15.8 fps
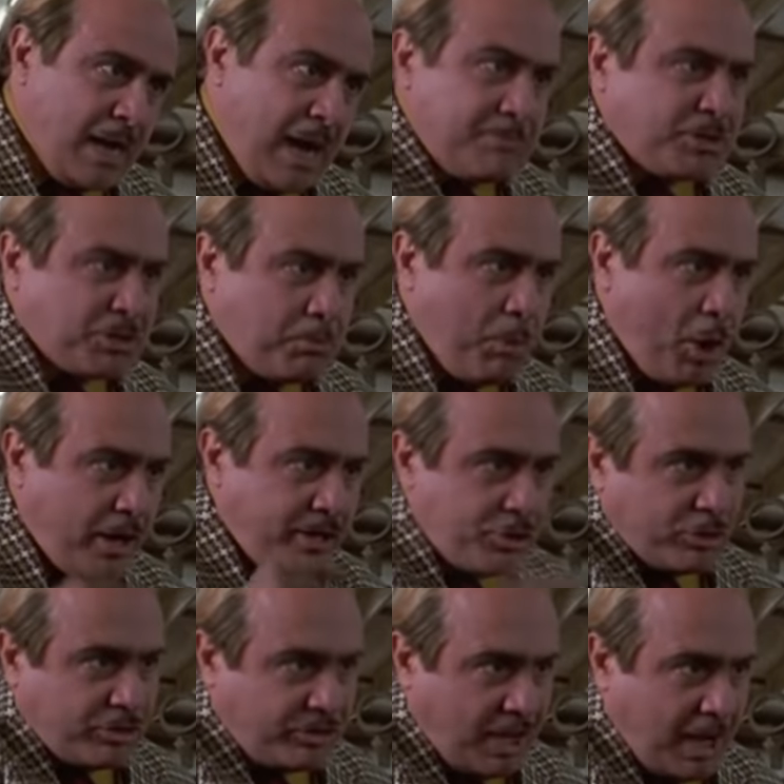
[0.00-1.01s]
I'm smart,
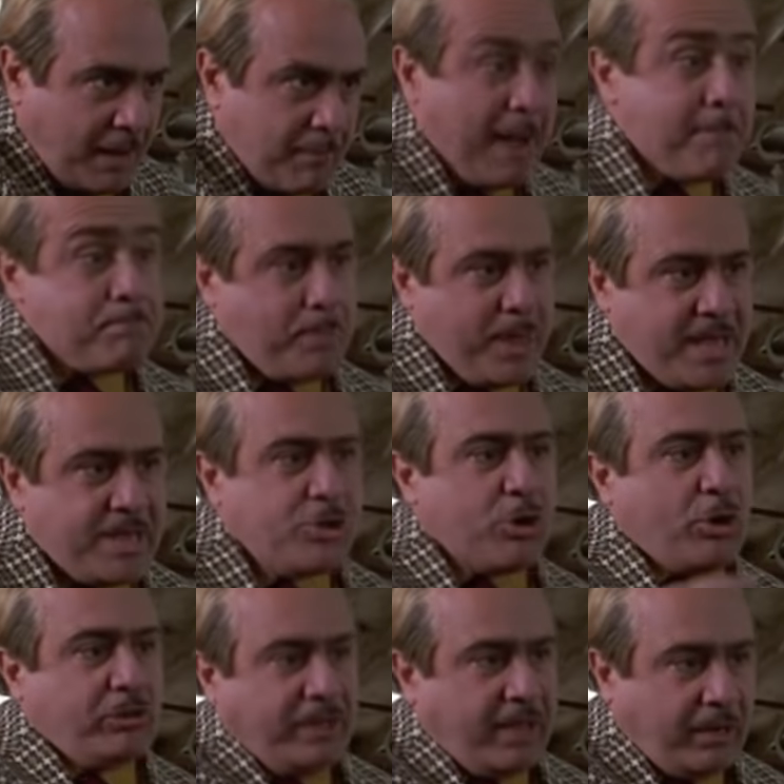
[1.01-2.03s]
you're dumb. I'm big,
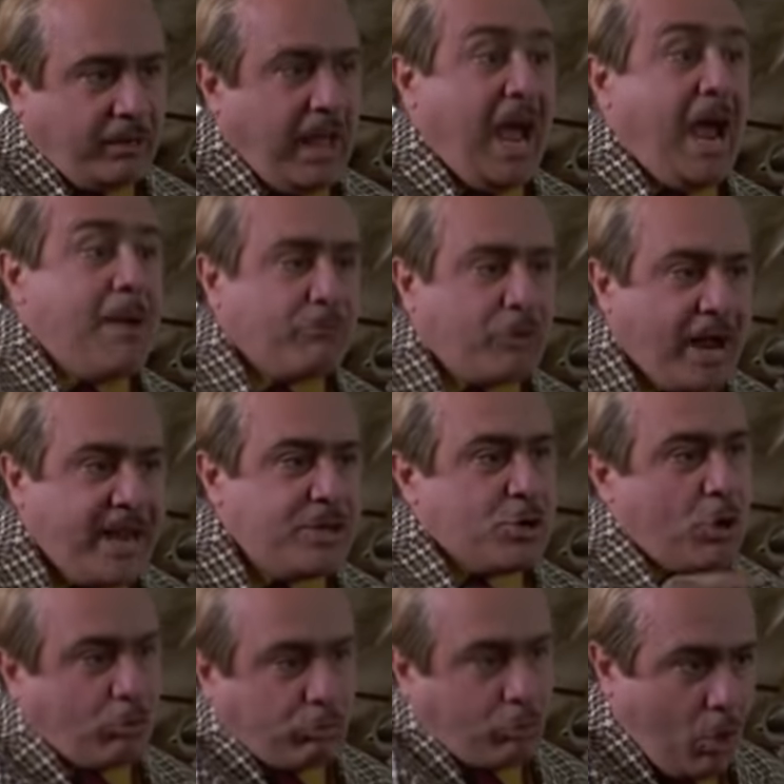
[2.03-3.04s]
you're little. I'm right, you're